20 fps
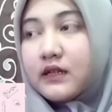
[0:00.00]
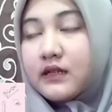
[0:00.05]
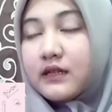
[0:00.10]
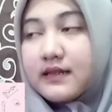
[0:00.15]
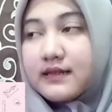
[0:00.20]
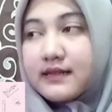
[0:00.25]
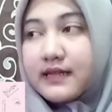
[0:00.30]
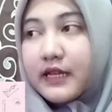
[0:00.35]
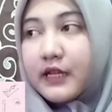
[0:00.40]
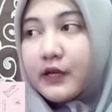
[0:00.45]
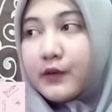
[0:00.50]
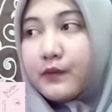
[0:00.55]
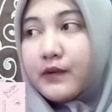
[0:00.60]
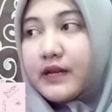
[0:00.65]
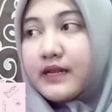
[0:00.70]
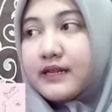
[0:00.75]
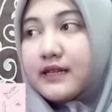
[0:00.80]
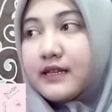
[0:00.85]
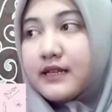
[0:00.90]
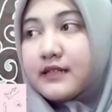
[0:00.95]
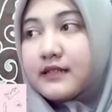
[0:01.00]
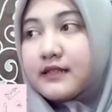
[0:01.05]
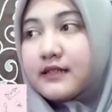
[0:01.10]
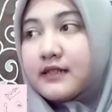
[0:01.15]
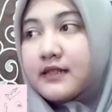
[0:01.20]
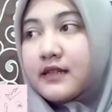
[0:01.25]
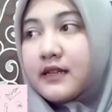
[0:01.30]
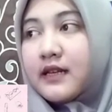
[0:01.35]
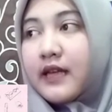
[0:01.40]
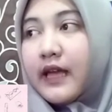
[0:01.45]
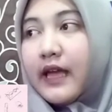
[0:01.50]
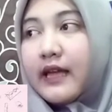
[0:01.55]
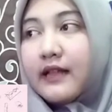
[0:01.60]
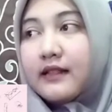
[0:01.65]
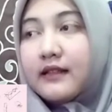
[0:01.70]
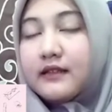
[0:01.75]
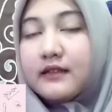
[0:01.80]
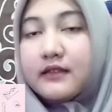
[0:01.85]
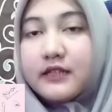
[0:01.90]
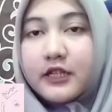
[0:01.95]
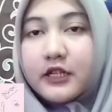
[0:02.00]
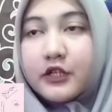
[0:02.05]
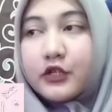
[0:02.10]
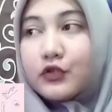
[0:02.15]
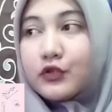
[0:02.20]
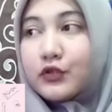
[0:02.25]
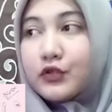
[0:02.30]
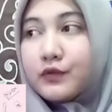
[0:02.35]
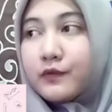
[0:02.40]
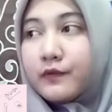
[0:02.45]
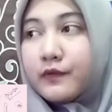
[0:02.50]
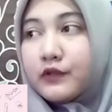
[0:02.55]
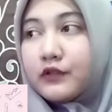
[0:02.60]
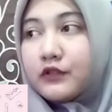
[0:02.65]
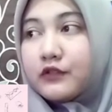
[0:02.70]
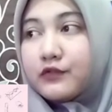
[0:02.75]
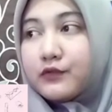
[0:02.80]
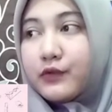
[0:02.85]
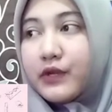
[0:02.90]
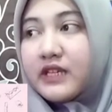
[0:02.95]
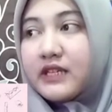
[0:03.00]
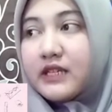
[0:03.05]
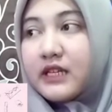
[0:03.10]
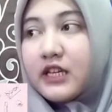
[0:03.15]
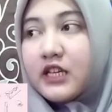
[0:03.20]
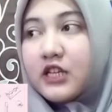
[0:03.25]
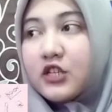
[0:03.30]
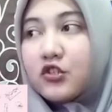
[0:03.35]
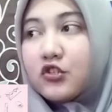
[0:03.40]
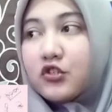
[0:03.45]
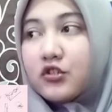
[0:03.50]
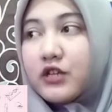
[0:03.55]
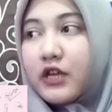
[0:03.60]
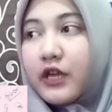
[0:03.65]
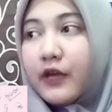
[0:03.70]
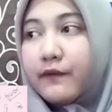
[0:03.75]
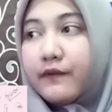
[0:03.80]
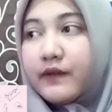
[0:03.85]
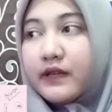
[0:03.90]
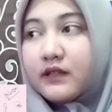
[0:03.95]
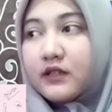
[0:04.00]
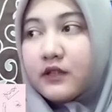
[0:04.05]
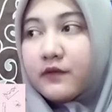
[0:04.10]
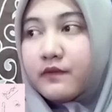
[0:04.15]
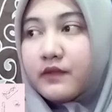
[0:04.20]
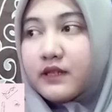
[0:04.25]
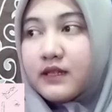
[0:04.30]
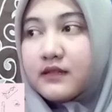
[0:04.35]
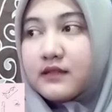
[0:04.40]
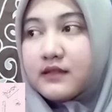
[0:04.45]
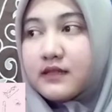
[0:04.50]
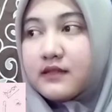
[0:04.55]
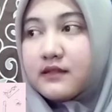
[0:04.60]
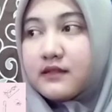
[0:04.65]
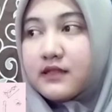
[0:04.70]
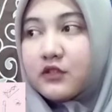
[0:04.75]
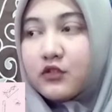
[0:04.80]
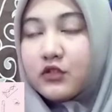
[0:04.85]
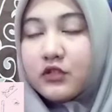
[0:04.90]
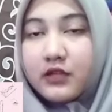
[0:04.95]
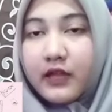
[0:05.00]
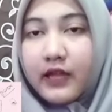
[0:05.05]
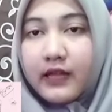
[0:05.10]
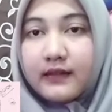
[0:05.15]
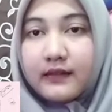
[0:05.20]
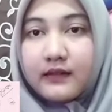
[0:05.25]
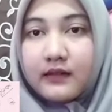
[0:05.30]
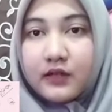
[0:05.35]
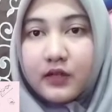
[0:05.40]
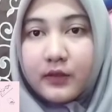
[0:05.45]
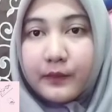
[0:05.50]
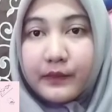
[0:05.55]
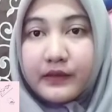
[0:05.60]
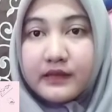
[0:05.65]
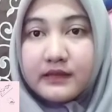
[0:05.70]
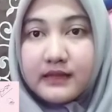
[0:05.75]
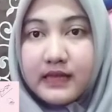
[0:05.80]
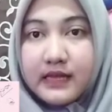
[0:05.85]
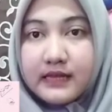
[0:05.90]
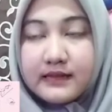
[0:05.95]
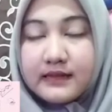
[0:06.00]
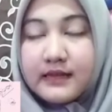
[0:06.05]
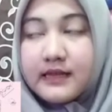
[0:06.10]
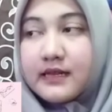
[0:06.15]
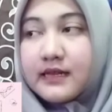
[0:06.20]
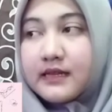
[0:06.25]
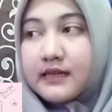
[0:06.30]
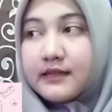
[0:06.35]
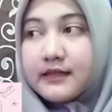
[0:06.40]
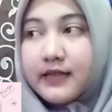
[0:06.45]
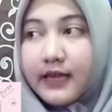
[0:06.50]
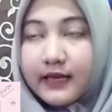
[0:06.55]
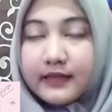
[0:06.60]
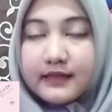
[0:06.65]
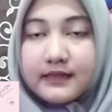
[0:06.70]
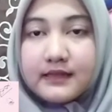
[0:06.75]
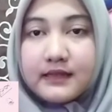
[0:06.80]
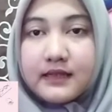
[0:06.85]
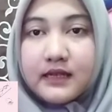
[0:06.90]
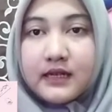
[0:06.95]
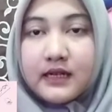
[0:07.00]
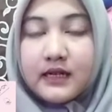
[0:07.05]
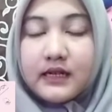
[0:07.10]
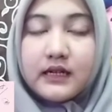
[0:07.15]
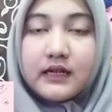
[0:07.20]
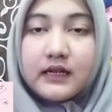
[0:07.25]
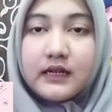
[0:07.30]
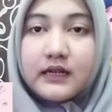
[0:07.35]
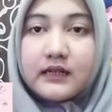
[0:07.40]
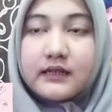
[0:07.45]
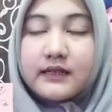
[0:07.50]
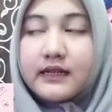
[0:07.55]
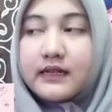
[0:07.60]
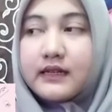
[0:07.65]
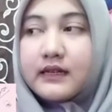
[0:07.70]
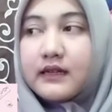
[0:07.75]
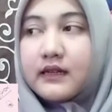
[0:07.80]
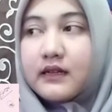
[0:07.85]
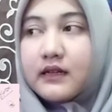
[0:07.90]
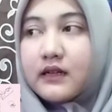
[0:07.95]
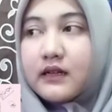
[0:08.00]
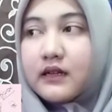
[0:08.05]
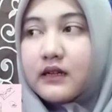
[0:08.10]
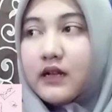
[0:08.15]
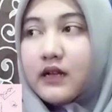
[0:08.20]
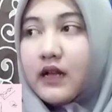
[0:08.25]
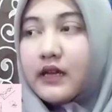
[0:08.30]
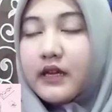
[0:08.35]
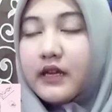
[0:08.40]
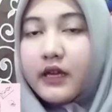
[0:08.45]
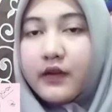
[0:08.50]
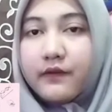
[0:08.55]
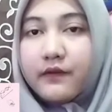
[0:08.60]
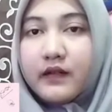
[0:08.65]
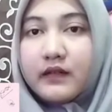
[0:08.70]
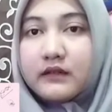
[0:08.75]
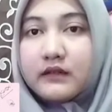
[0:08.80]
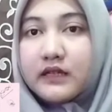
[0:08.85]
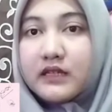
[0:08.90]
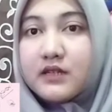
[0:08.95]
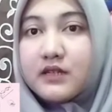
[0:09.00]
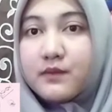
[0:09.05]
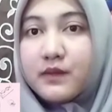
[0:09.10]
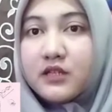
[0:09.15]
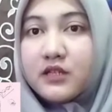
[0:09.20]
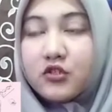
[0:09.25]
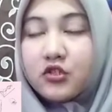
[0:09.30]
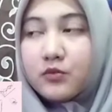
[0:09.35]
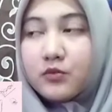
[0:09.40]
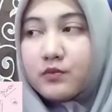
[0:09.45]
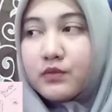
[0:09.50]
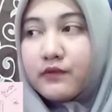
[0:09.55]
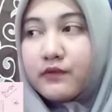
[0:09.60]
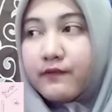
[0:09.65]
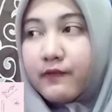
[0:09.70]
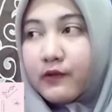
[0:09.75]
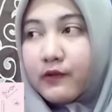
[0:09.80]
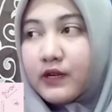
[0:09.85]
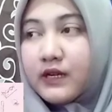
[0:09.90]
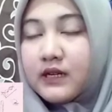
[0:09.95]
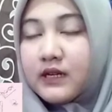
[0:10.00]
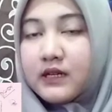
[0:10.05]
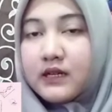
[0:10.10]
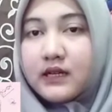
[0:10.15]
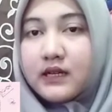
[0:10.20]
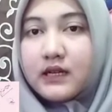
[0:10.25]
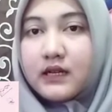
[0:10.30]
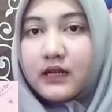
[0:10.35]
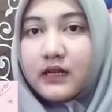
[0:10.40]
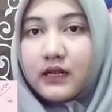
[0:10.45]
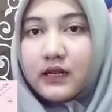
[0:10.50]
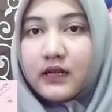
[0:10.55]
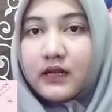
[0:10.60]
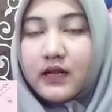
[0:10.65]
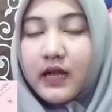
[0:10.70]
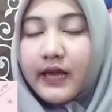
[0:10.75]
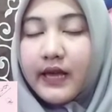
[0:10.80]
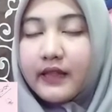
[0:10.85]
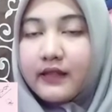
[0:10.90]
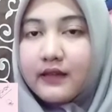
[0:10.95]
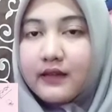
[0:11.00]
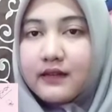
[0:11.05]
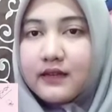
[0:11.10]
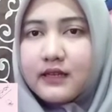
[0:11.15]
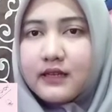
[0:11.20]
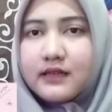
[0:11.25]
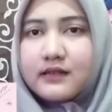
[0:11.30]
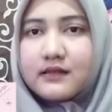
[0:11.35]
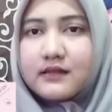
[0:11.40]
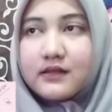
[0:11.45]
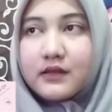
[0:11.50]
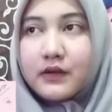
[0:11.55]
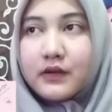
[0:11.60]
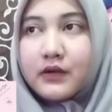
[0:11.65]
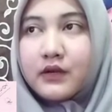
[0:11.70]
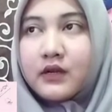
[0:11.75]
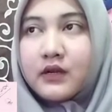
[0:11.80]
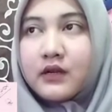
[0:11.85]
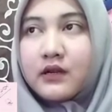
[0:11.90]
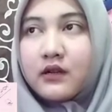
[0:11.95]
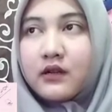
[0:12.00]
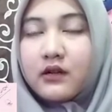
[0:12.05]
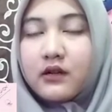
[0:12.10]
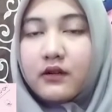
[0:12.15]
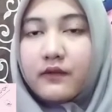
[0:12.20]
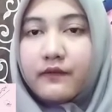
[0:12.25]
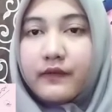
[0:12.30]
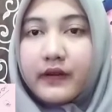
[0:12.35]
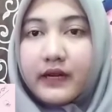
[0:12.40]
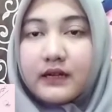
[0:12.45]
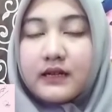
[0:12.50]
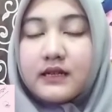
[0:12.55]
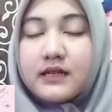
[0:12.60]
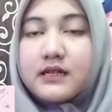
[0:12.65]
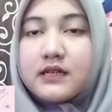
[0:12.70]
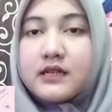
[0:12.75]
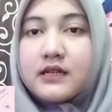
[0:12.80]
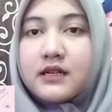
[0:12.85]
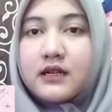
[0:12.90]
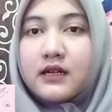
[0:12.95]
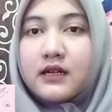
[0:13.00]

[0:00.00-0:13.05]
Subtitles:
the second one is e-learning useful to enhance the effectiveness in teaching and learning process. Yes, that I have already mentioned before. E-learning is so a very